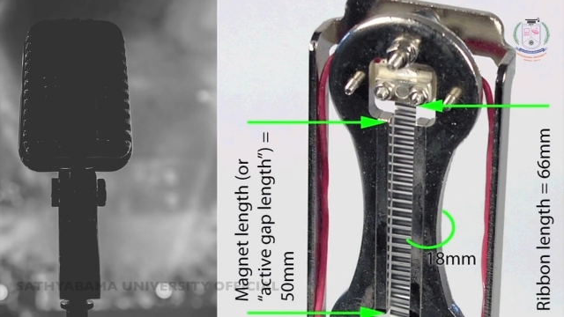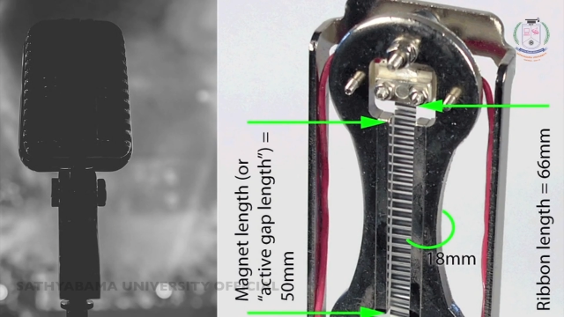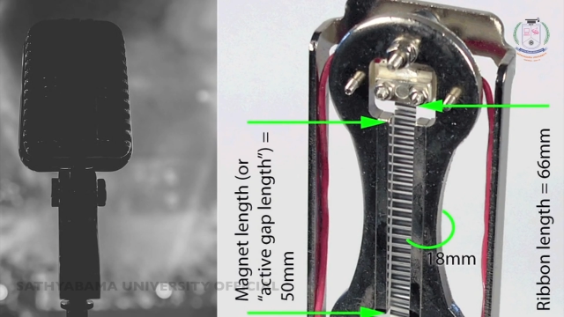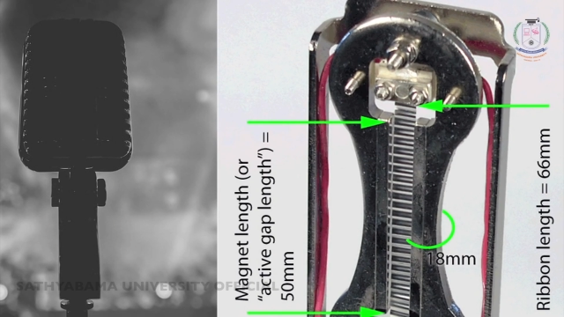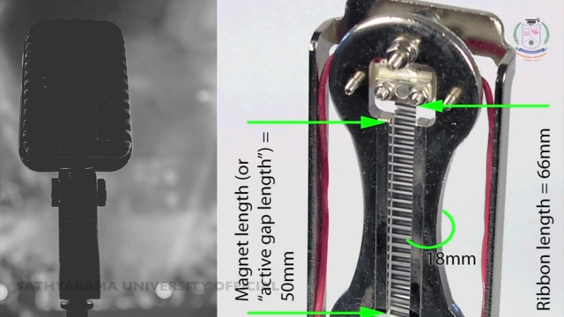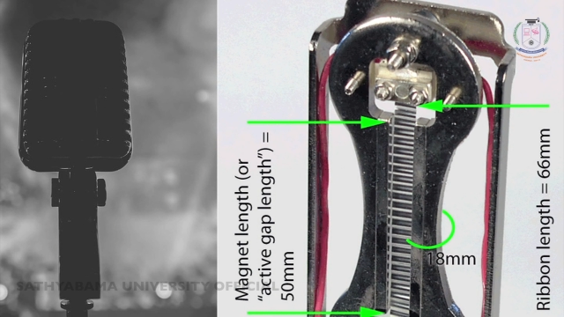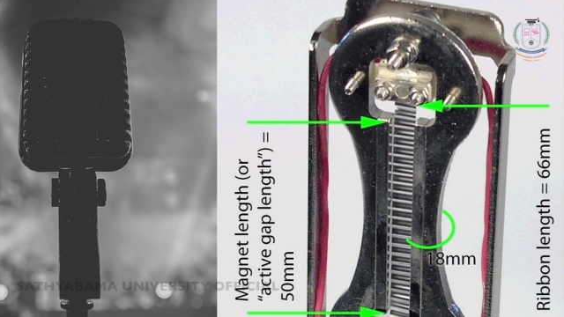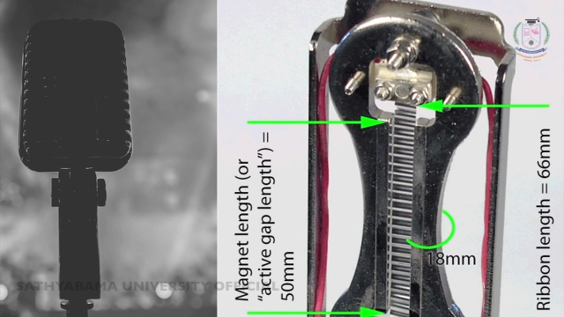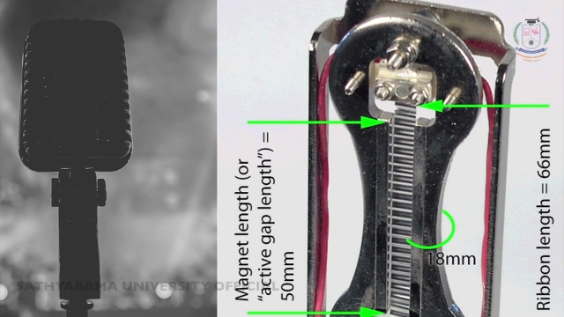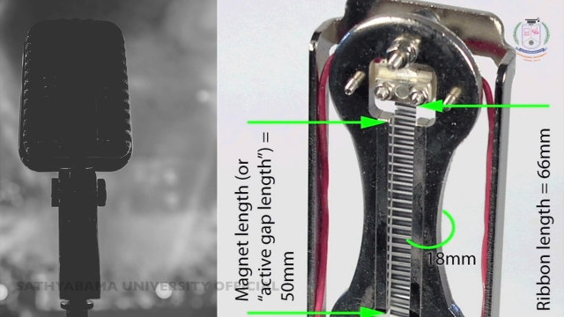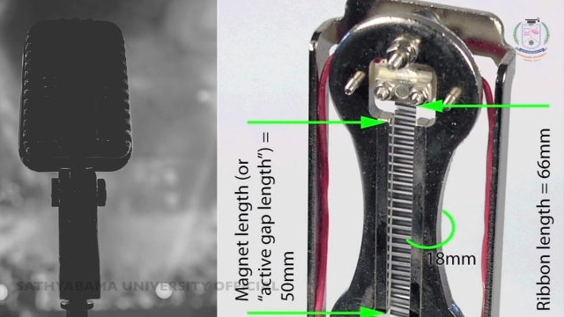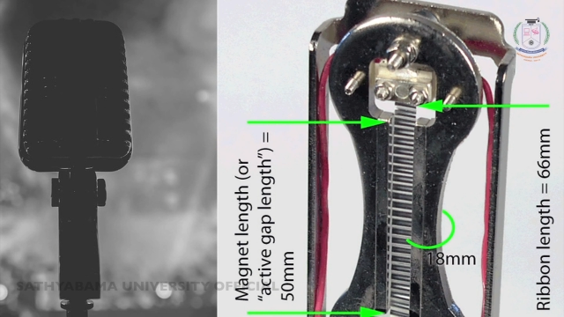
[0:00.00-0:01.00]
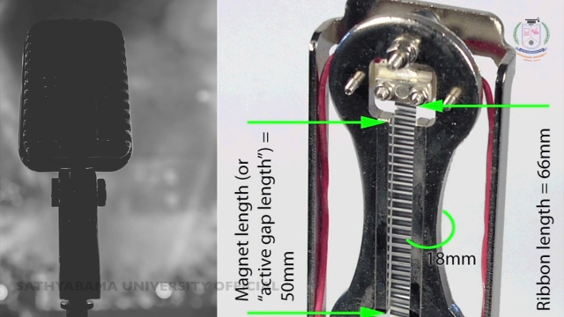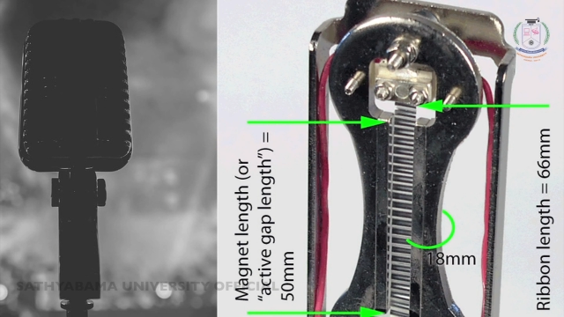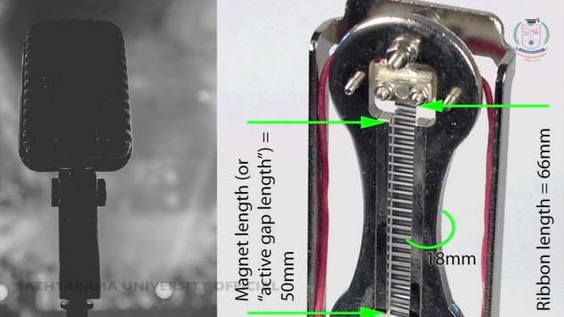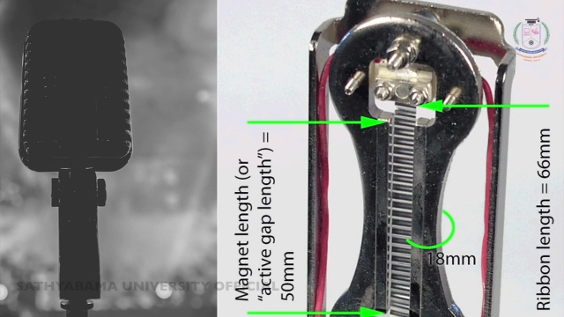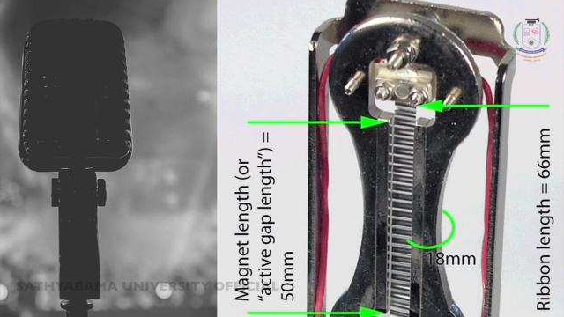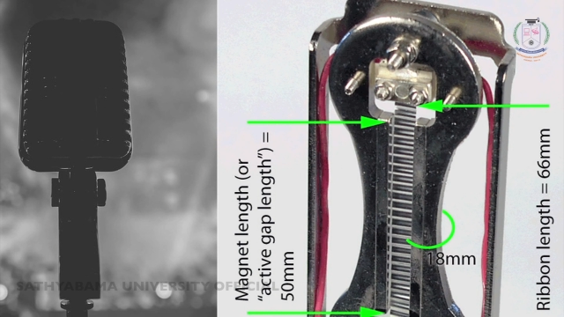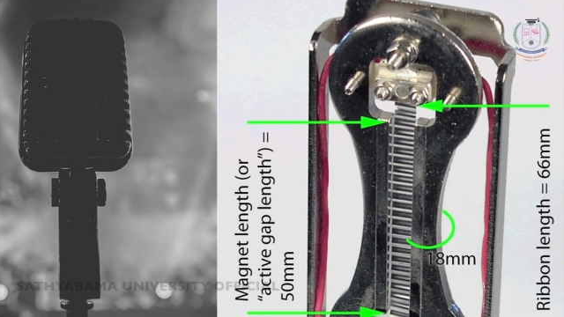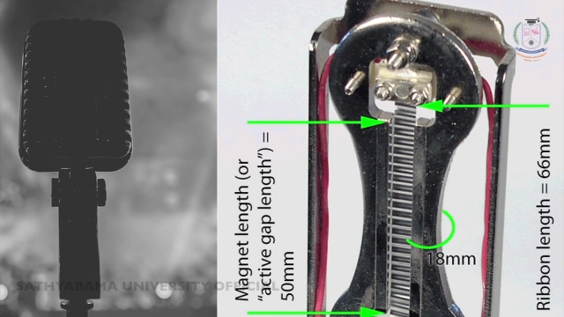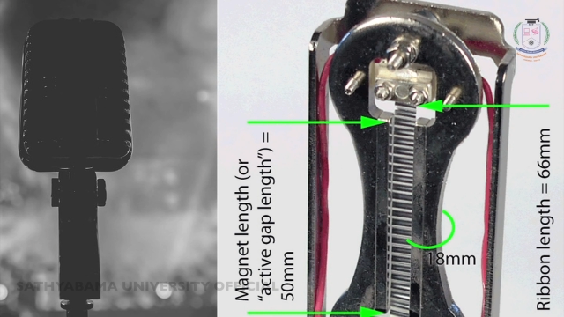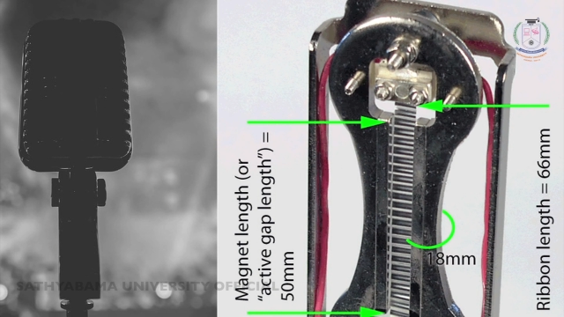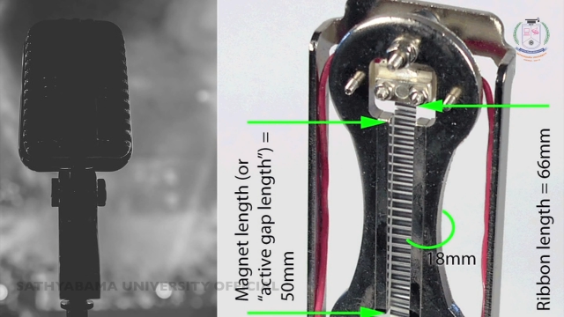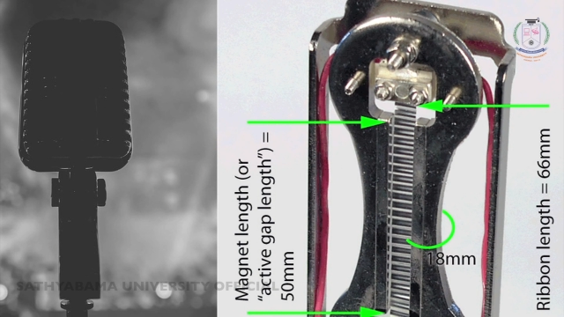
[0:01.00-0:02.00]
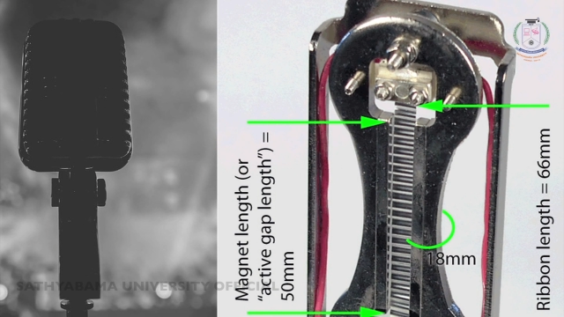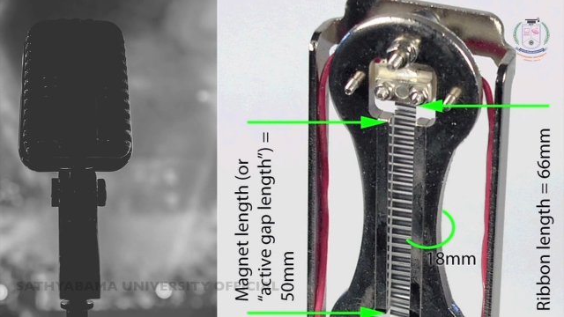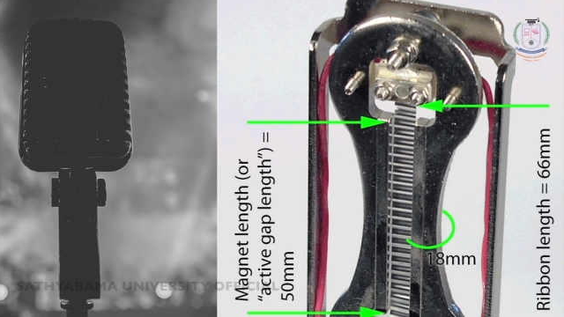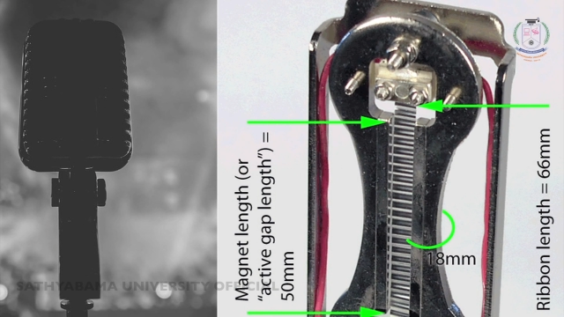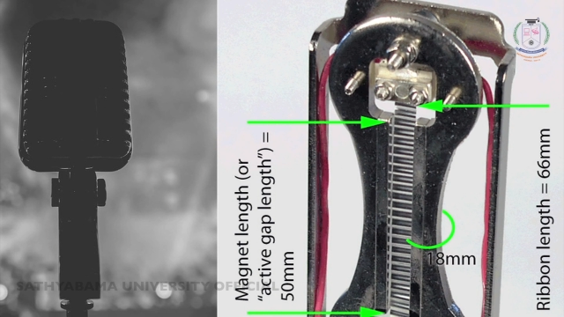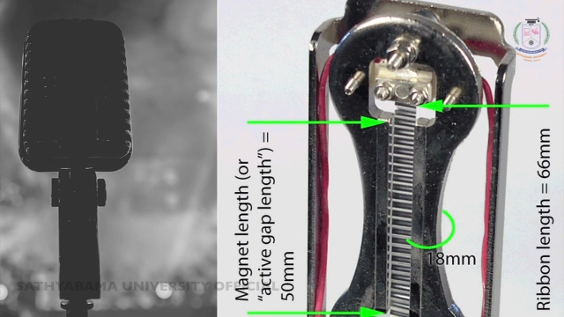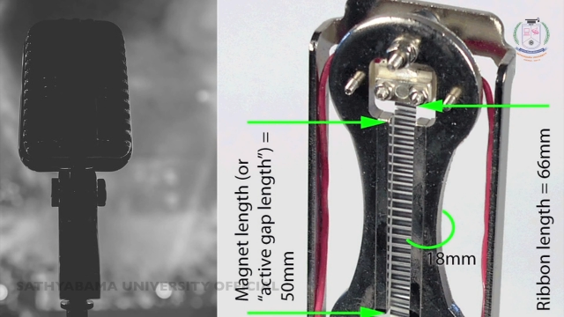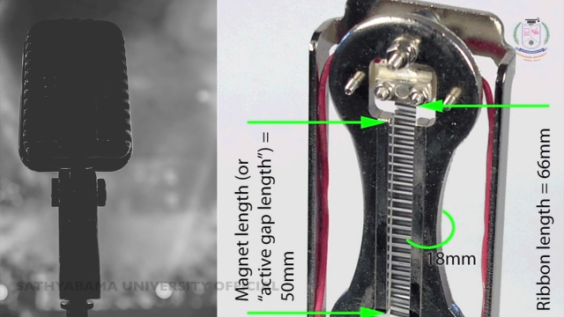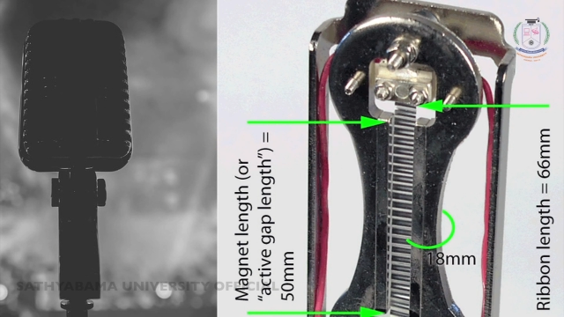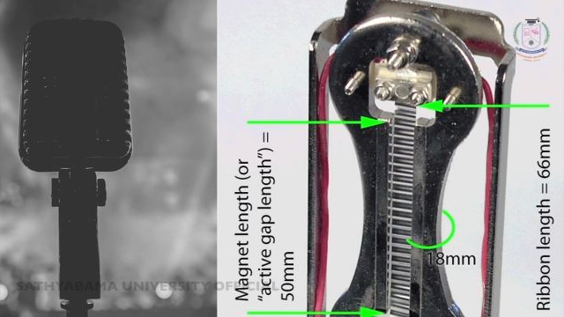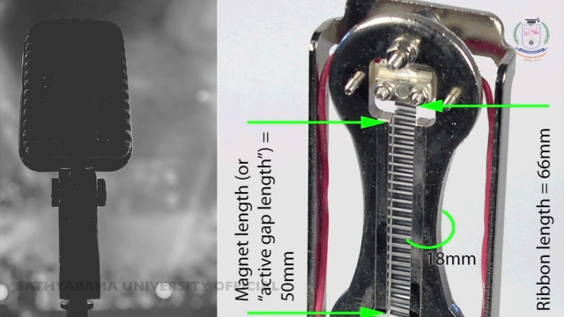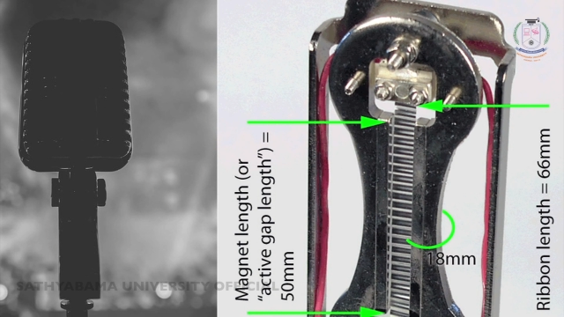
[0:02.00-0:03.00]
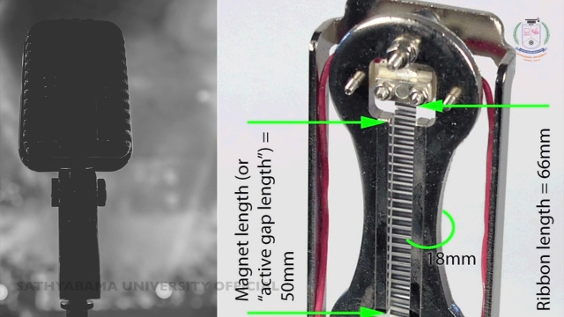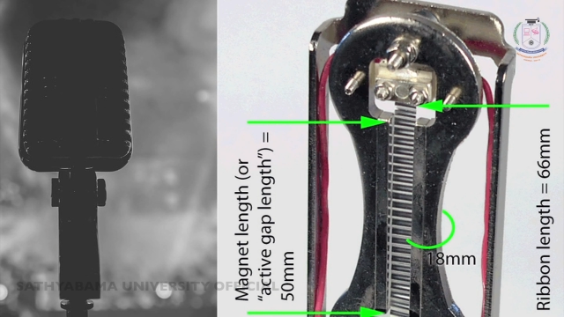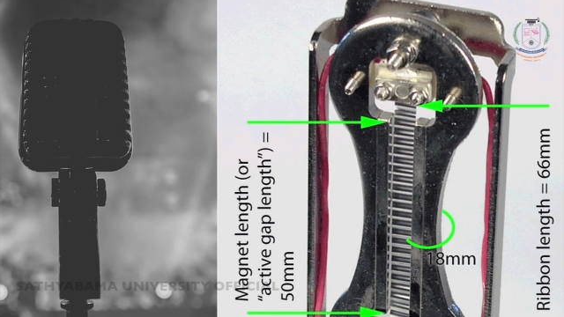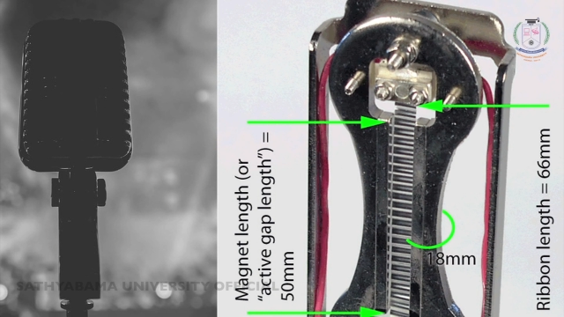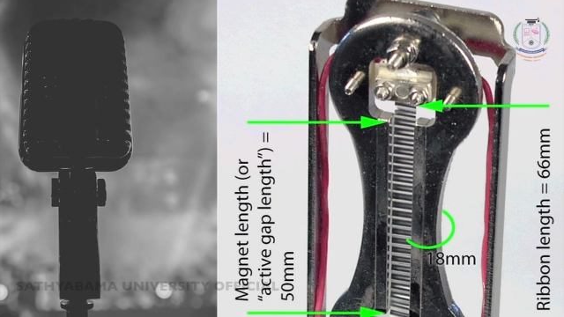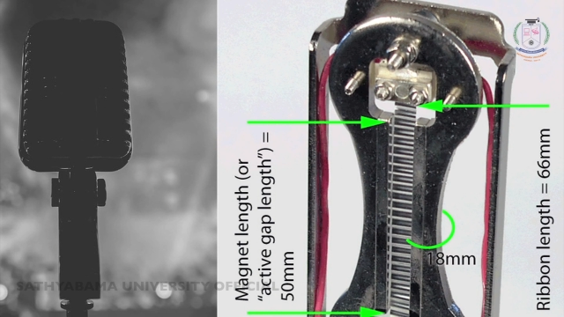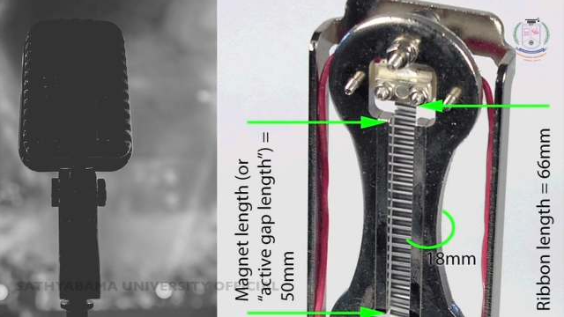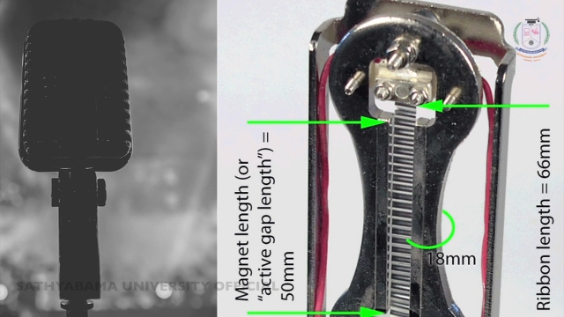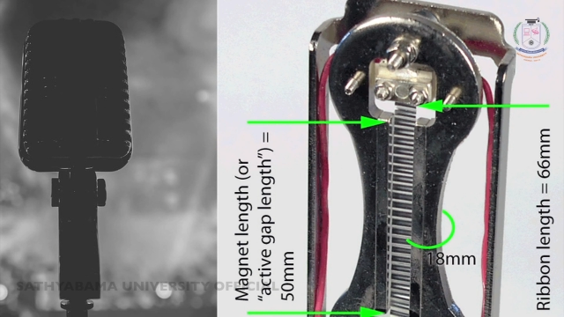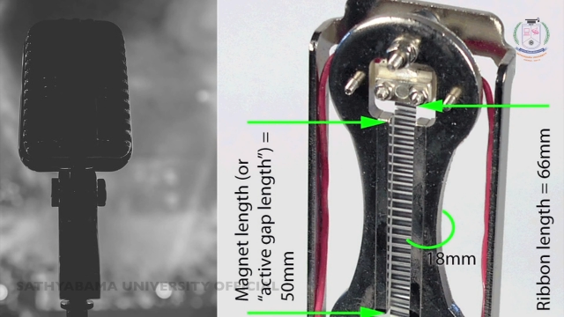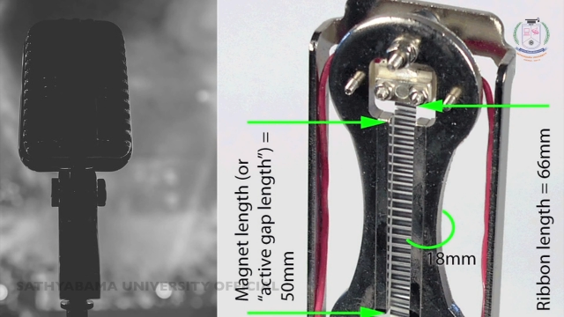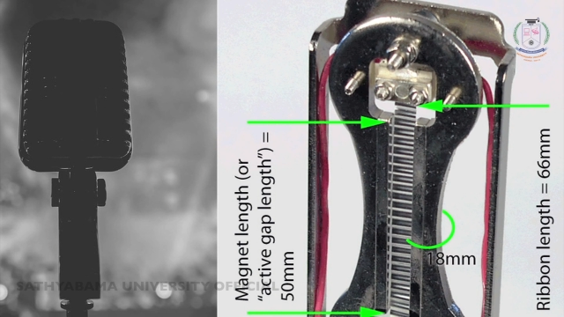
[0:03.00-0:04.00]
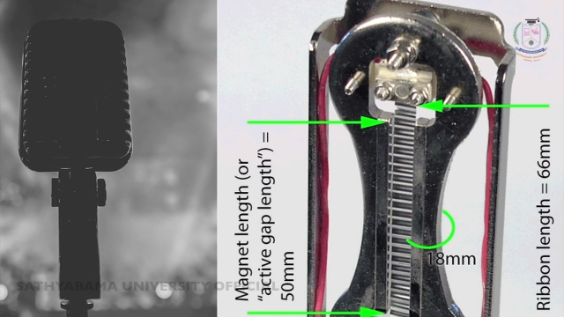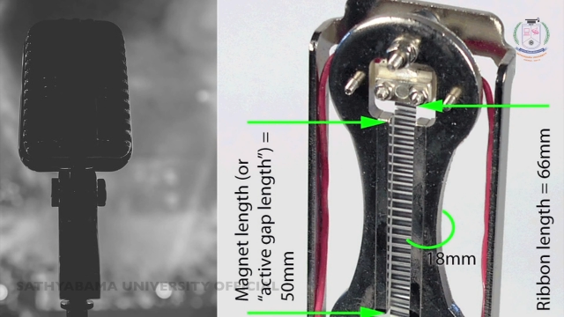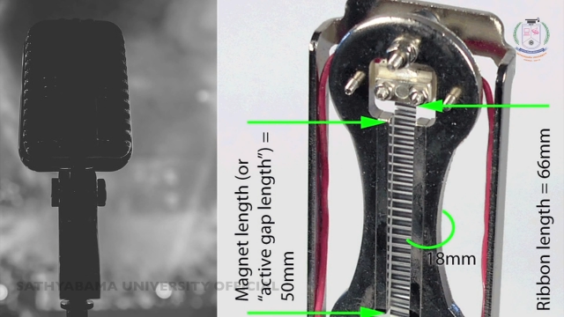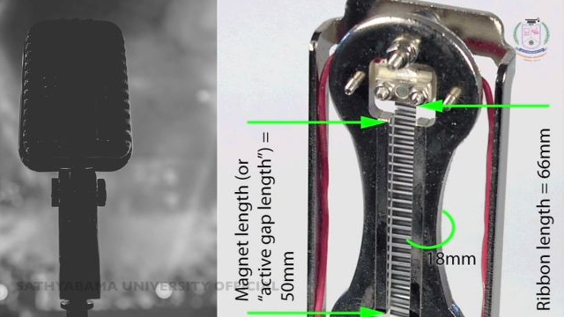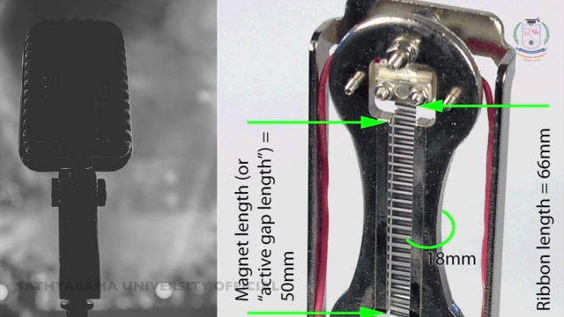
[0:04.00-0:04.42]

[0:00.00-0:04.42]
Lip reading: Nobody's mouth can be seen.